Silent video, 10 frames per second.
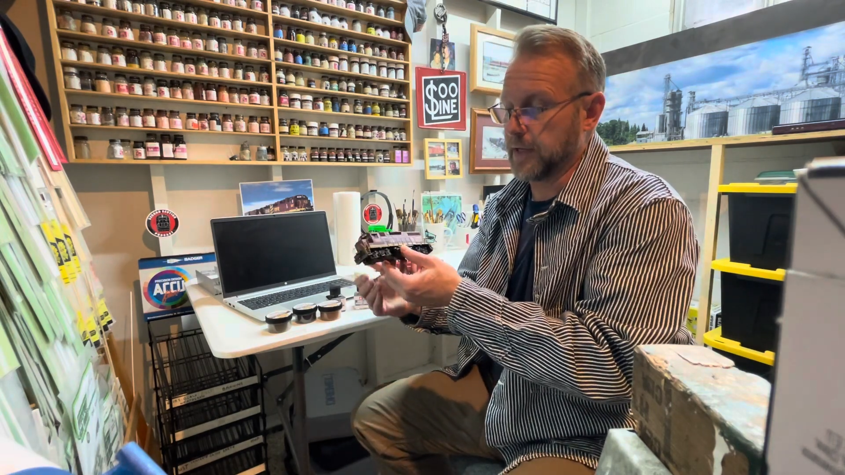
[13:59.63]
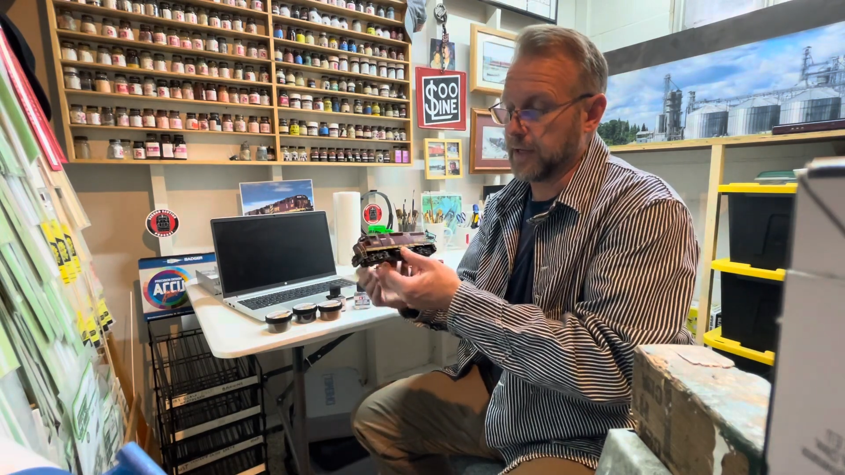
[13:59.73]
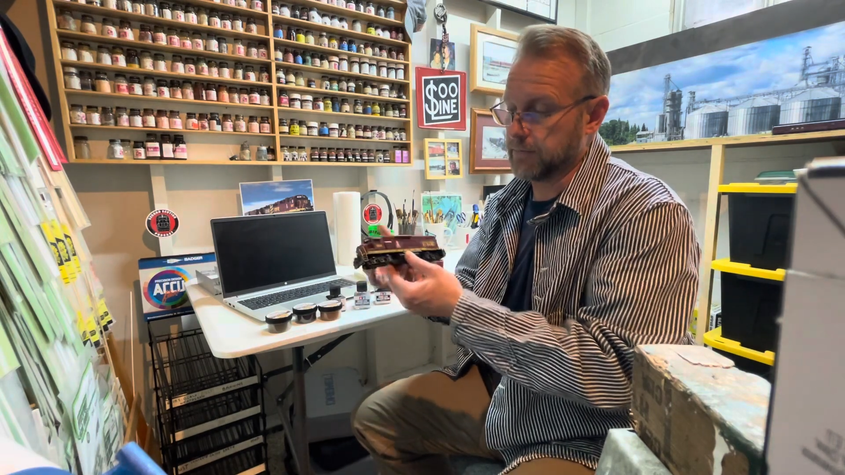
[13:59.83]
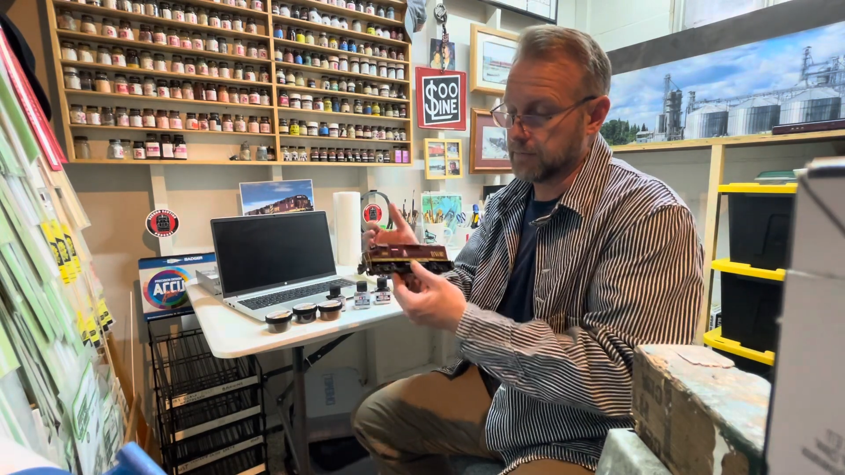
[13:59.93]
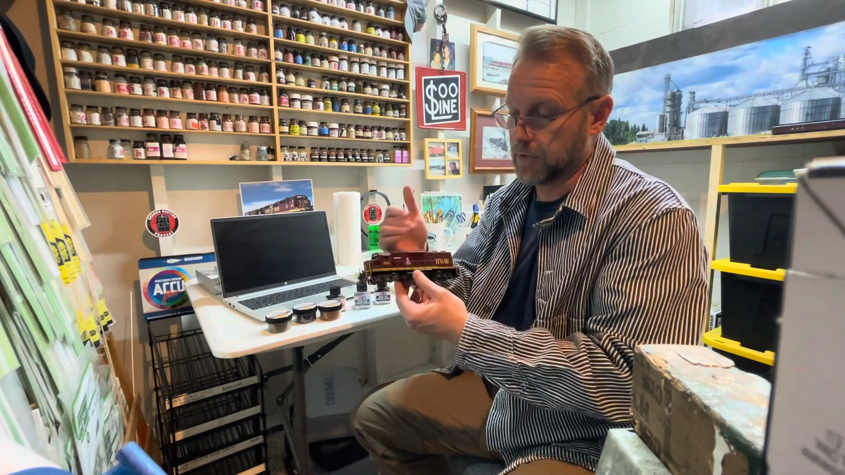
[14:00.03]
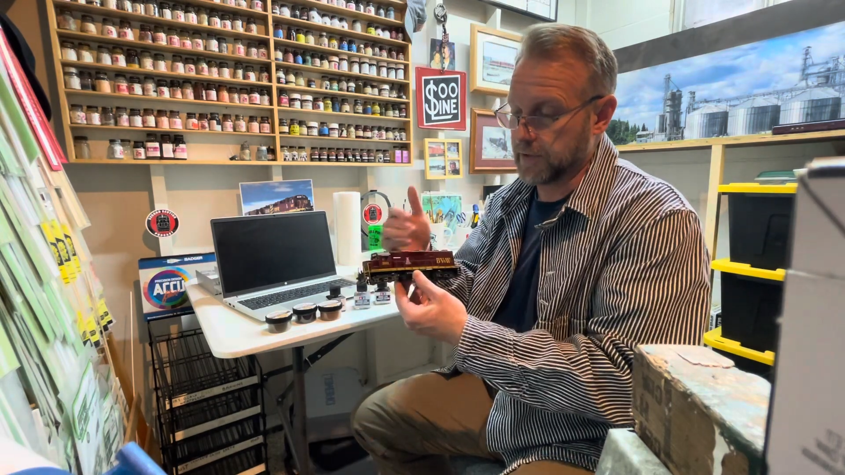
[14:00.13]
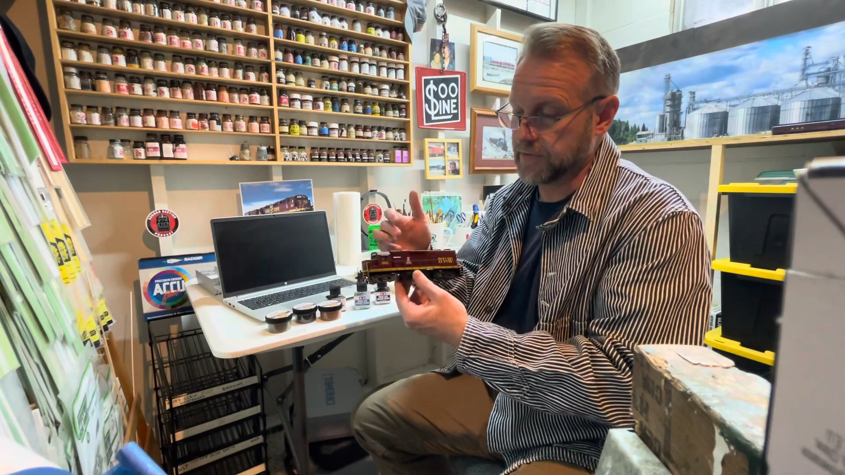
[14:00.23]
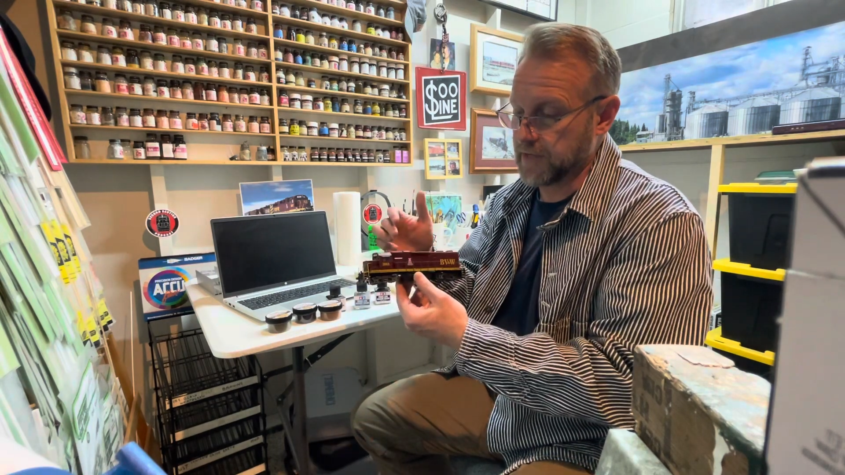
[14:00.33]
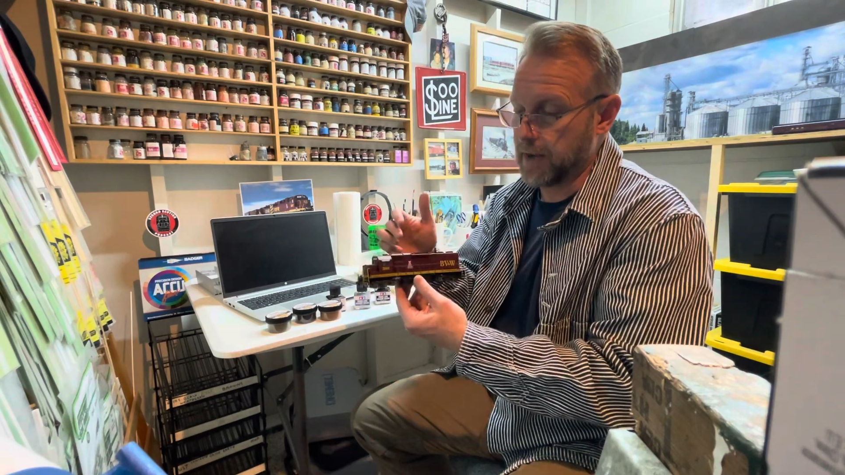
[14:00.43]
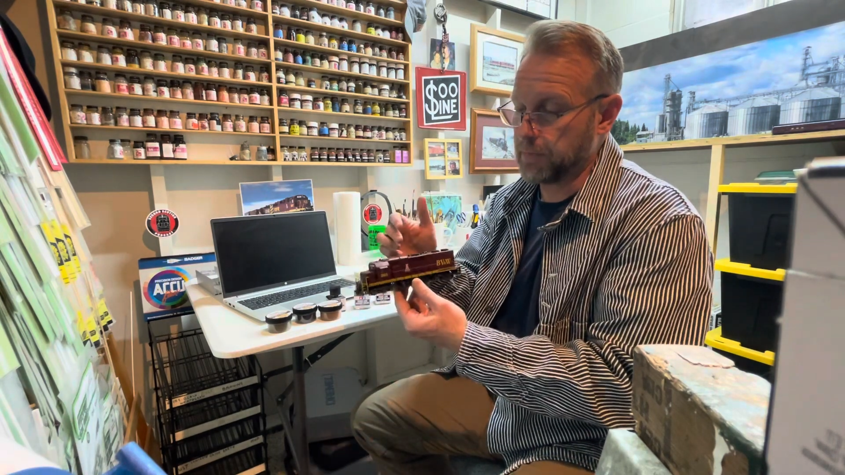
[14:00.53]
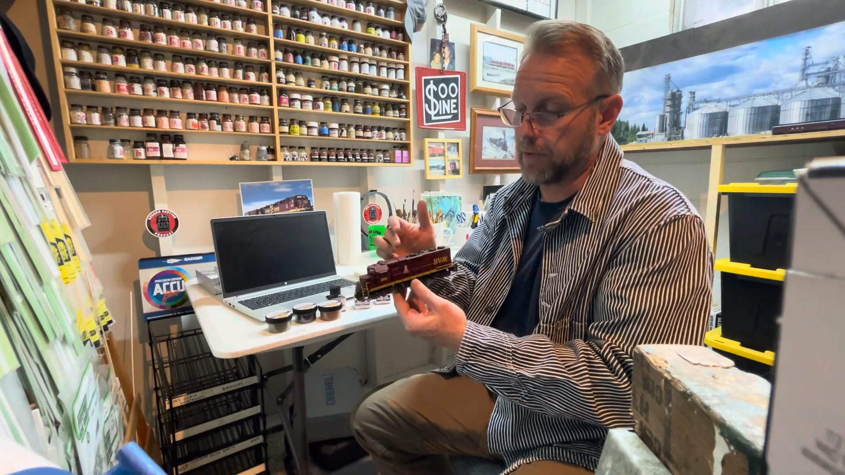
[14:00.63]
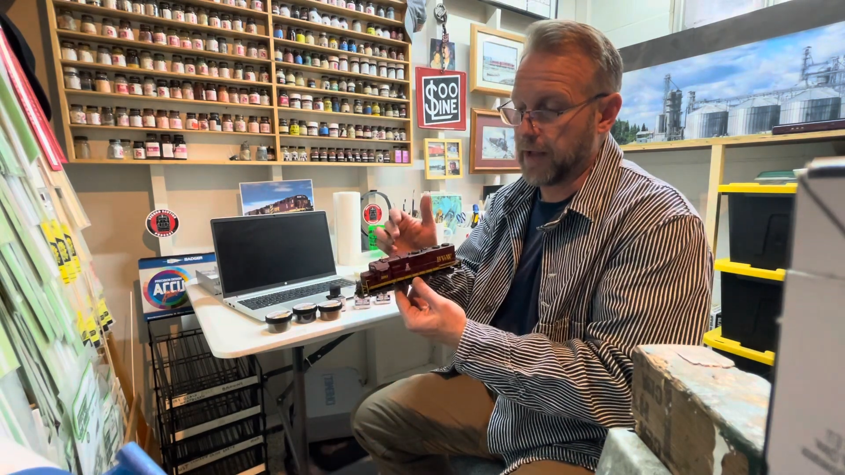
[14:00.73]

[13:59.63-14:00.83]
a good example.